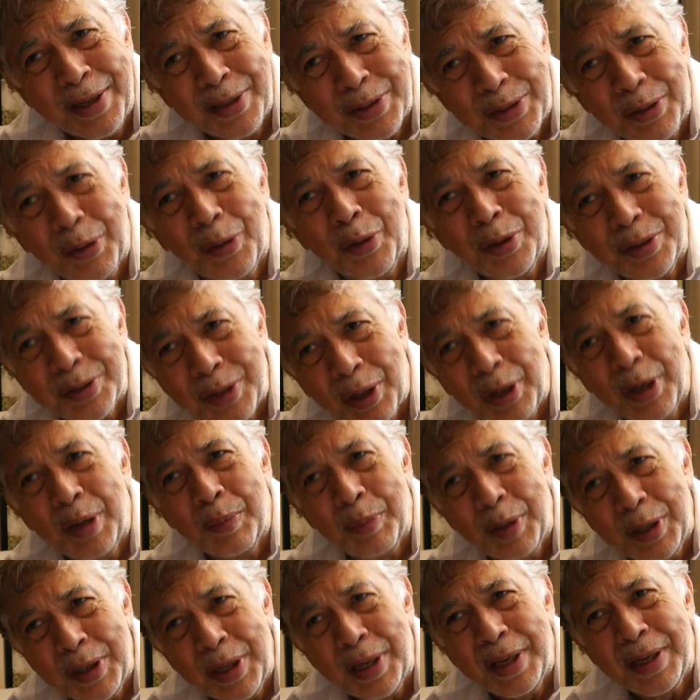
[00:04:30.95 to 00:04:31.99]
So it's going
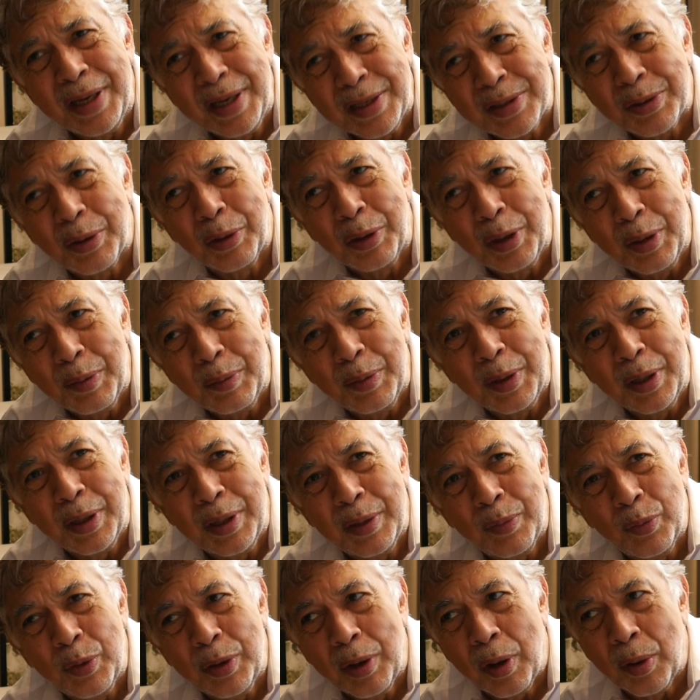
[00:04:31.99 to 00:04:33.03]
to be
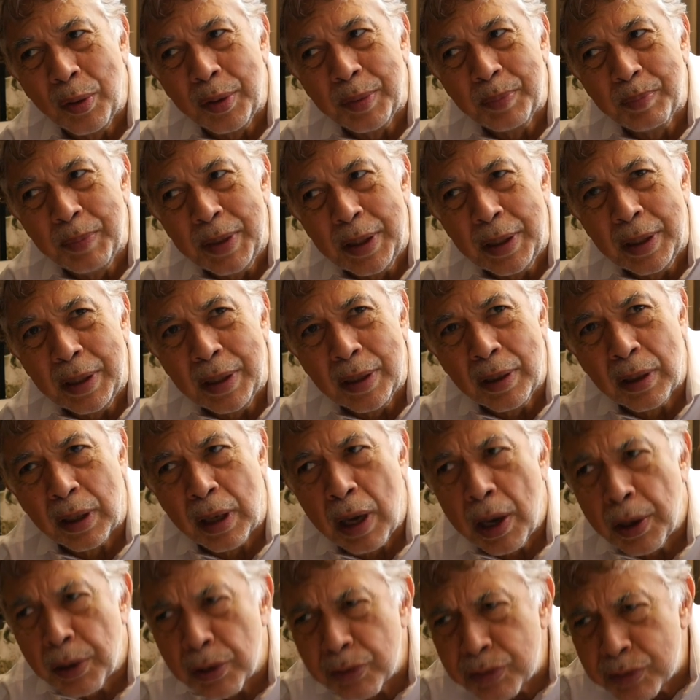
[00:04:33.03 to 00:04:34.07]
without being a
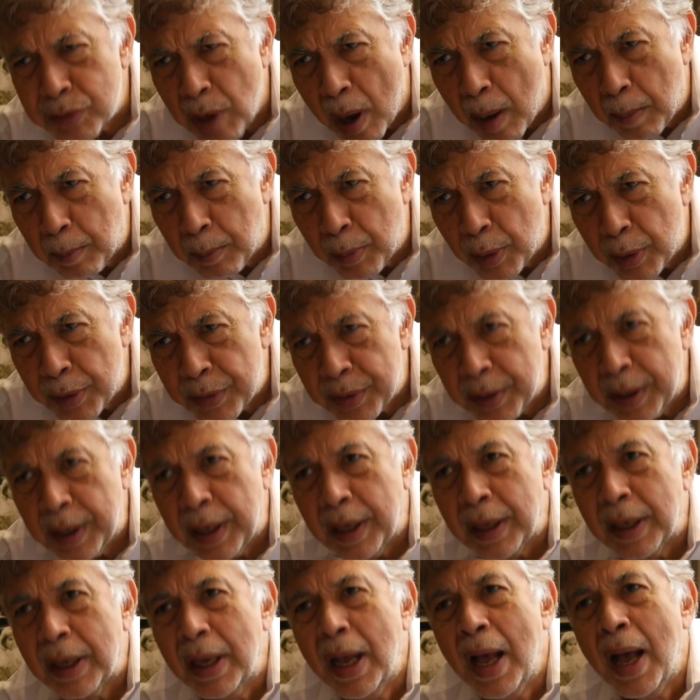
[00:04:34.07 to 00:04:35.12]
kind of somber
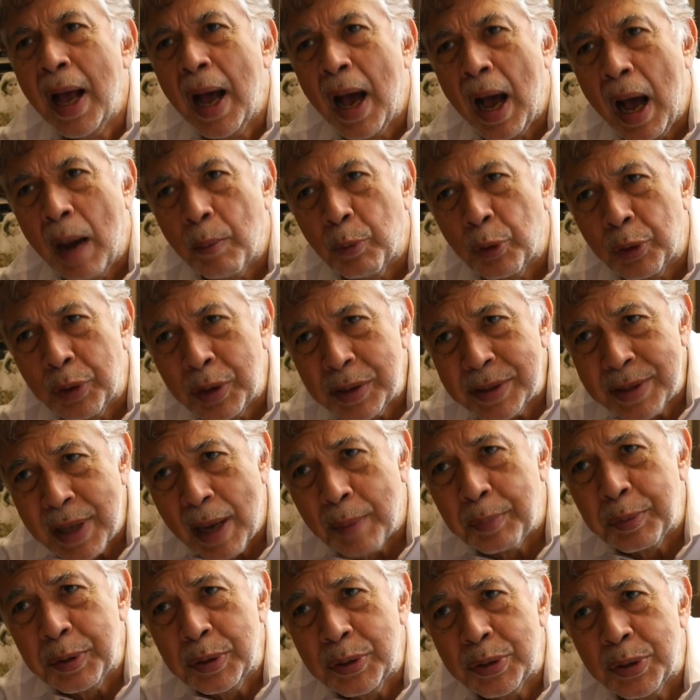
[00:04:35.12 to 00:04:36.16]
thing, I'm going to
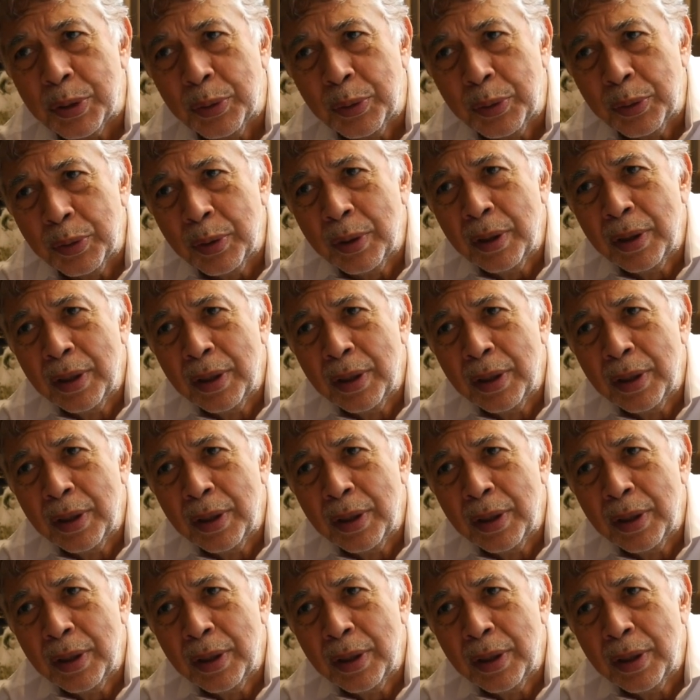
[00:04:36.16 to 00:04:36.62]
tap into